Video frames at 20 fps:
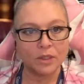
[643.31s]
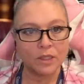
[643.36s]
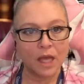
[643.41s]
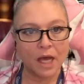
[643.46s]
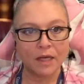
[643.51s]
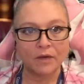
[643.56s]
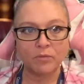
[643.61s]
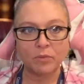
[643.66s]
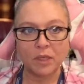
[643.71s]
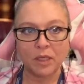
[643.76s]
A
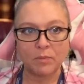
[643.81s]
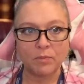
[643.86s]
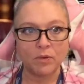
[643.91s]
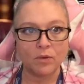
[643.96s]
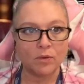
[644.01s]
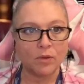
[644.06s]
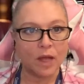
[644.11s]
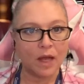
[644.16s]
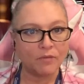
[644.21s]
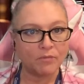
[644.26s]
lot of
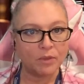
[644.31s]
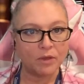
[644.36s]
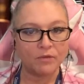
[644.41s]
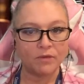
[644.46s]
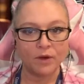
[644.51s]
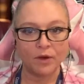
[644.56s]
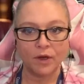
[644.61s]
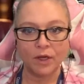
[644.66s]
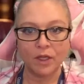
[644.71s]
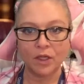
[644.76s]
people have been
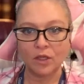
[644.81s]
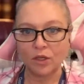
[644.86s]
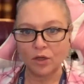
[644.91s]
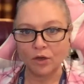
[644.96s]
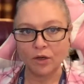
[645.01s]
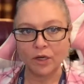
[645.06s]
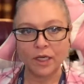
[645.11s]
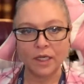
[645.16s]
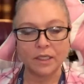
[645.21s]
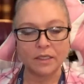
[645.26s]
very
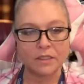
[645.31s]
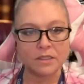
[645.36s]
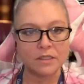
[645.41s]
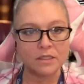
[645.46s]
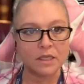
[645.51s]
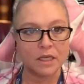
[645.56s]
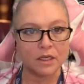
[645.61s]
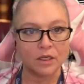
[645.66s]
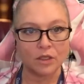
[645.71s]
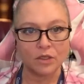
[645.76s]

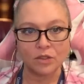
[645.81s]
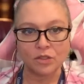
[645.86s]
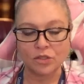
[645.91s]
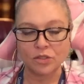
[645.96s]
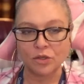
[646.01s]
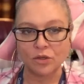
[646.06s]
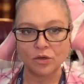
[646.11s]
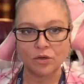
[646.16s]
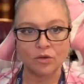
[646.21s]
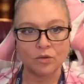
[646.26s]
curious and
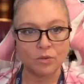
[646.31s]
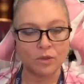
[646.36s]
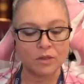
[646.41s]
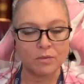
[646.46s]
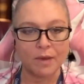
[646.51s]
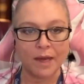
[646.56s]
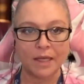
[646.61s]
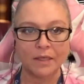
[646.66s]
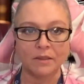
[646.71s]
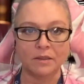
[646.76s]
concerned with the
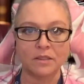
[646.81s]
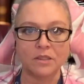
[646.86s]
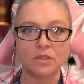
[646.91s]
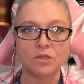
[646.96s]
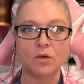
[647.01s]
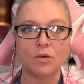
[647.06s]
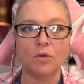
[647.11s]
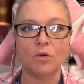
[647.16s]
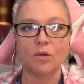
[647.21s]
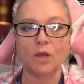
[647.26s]
Madeline
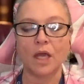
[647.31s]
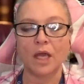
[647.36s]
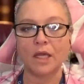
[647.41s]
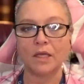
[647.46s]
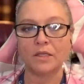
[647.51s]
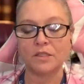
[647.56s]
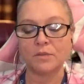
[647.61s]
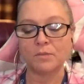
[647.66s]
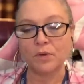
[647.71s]
Soto case,